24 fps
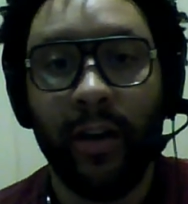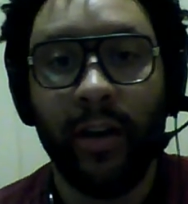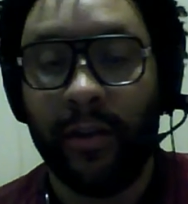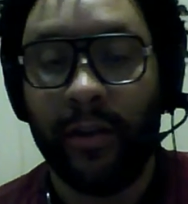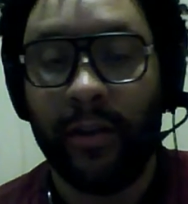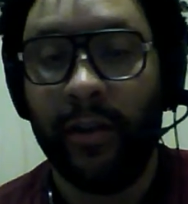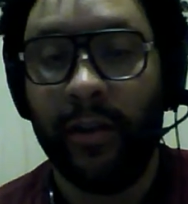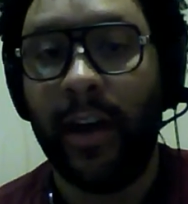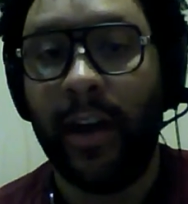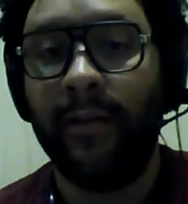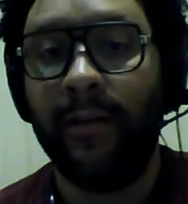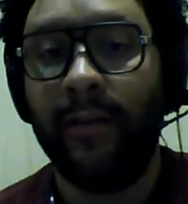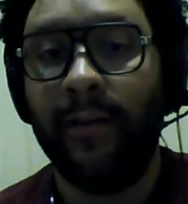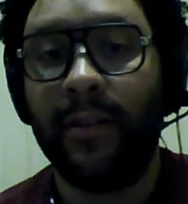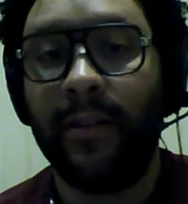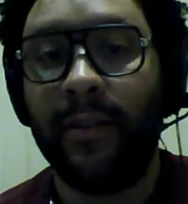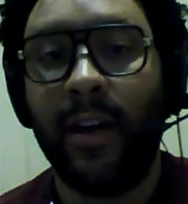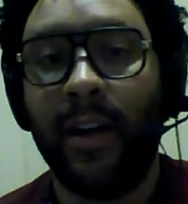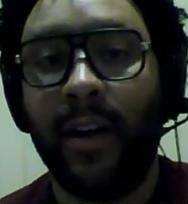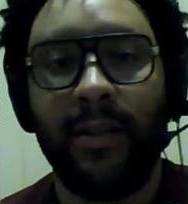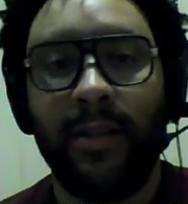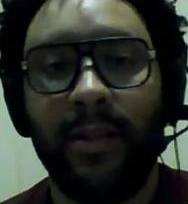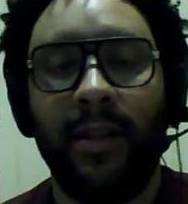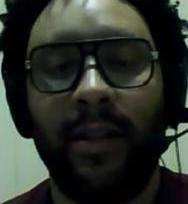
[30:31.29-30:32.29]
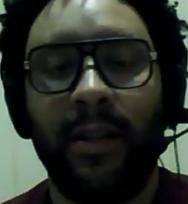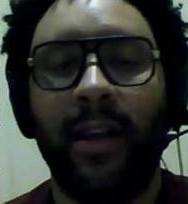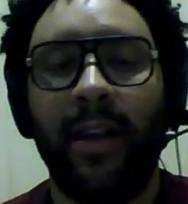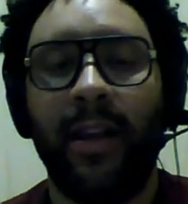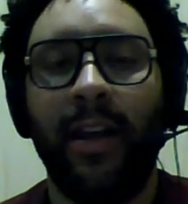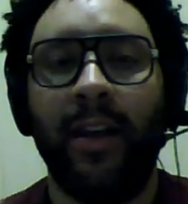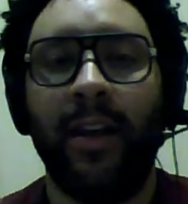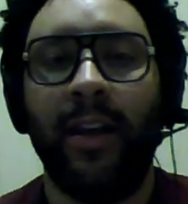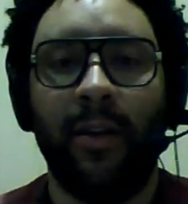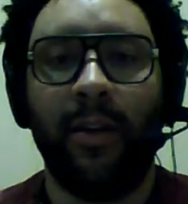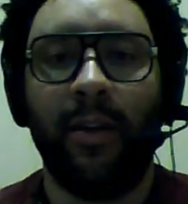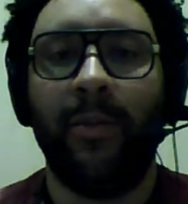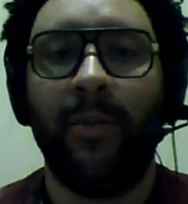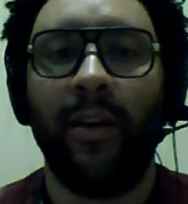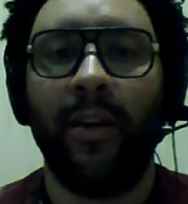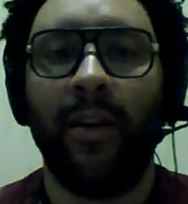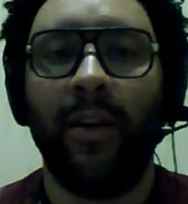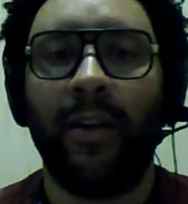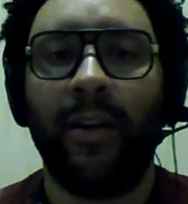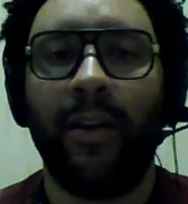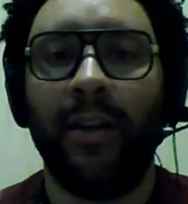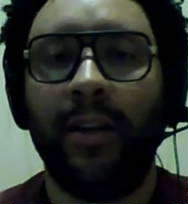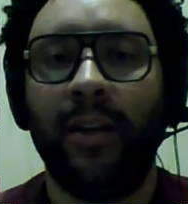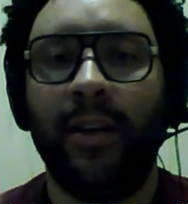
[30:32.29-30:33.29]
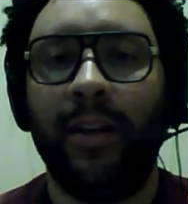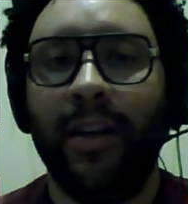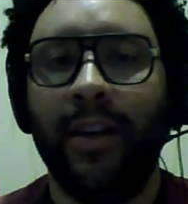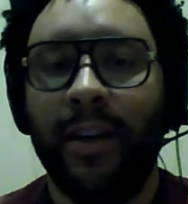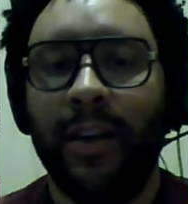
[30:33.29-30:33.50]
your advertising and your marketing.